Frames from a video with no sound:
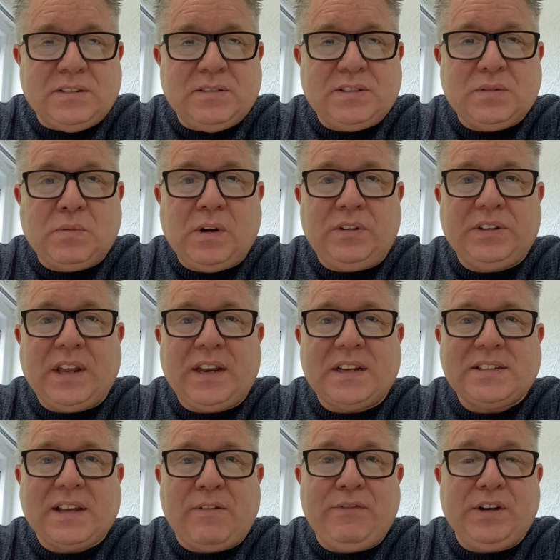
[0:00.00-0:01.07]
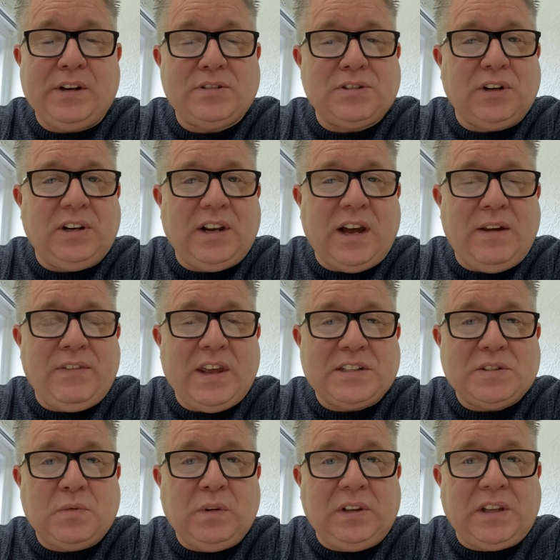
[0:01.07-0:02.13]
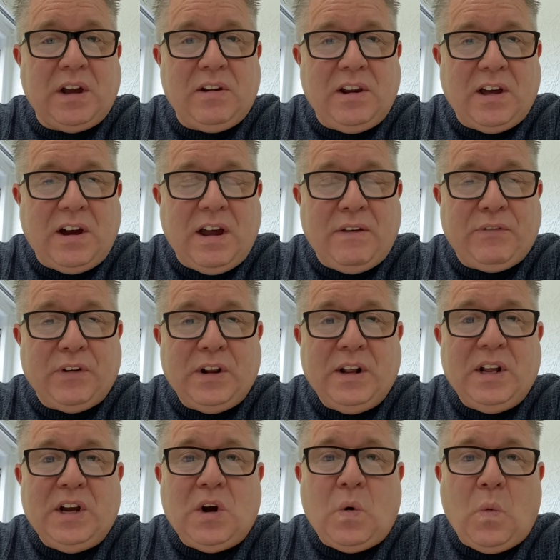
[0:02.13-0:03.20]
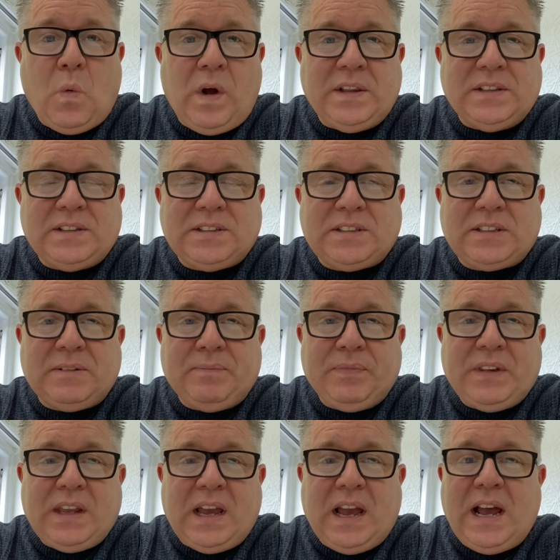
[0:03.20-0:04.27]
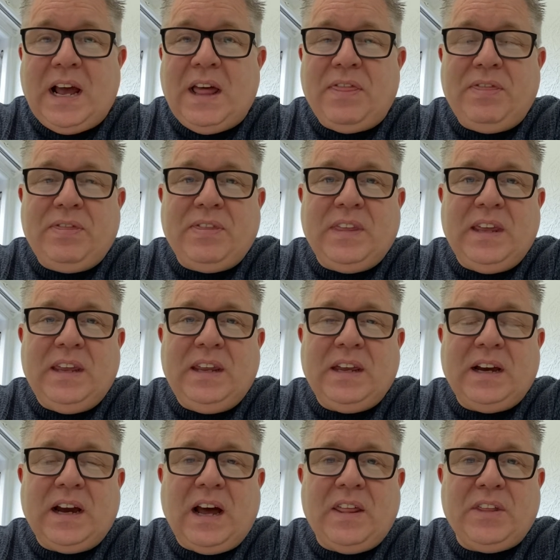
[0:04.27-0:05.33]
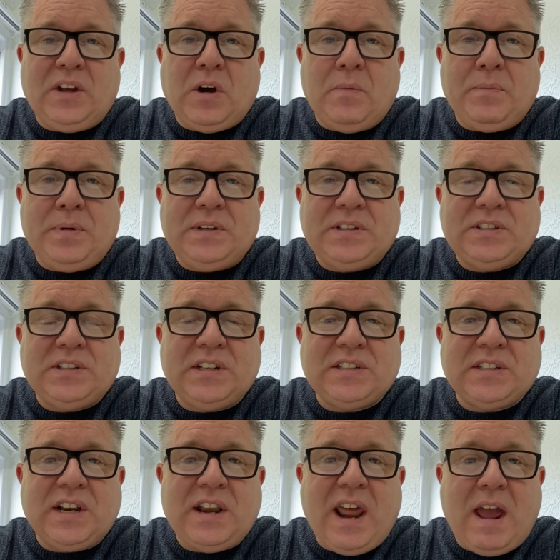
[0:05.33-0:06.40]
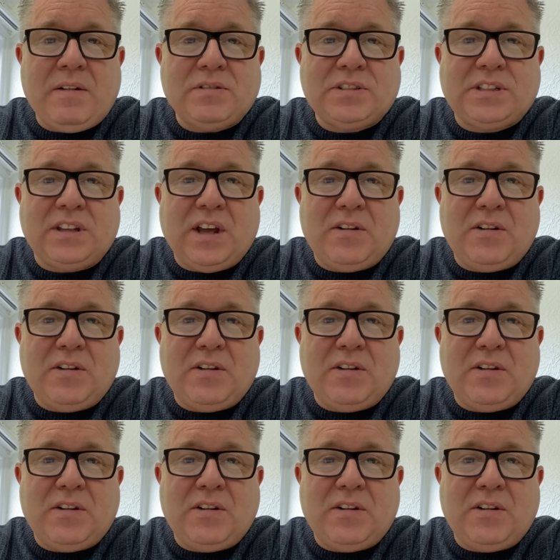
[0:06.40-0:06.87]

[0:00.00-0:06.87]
So well done as that video is not live yet. It will go live once uh, the other competition is announced.